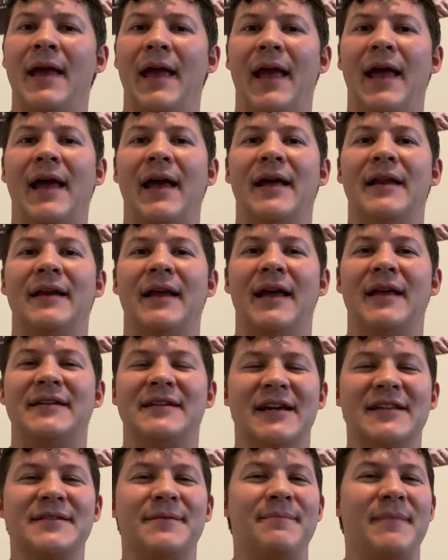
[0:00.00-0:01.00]
And it
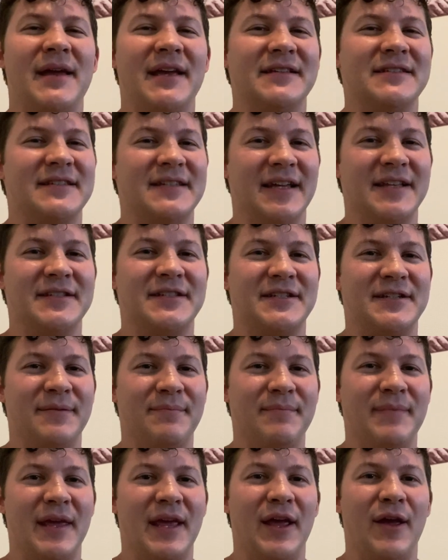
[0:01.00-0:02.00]
doesn't make sense to
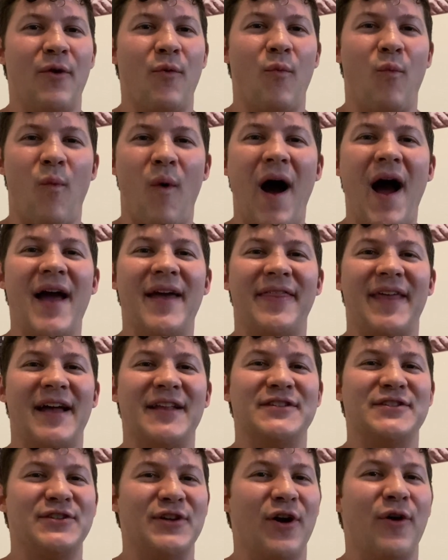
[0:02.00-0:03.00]
me why
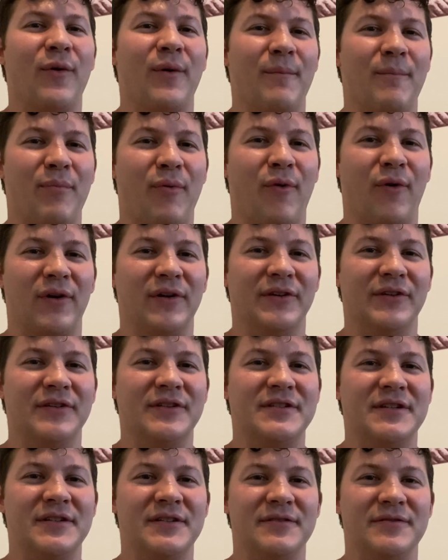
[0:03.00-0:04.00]
that's so
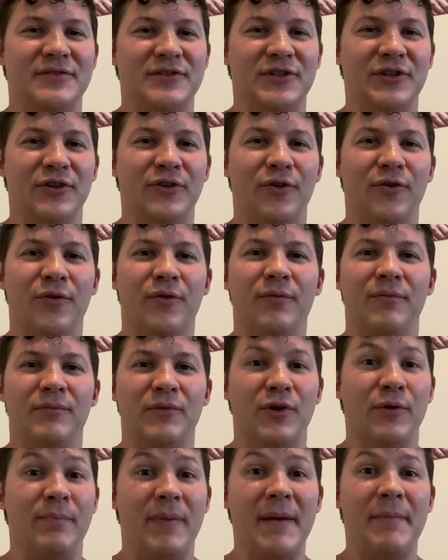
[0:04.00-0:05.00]
important to
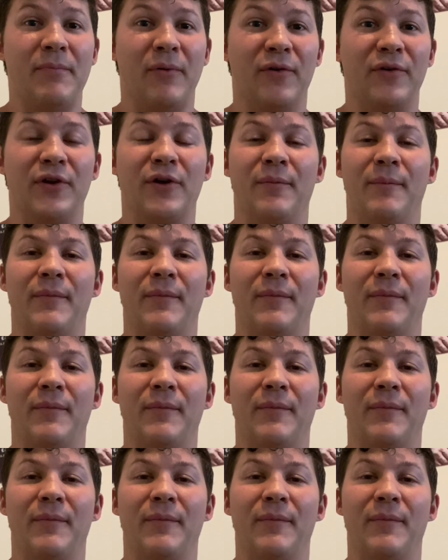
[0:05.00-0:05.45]
you people.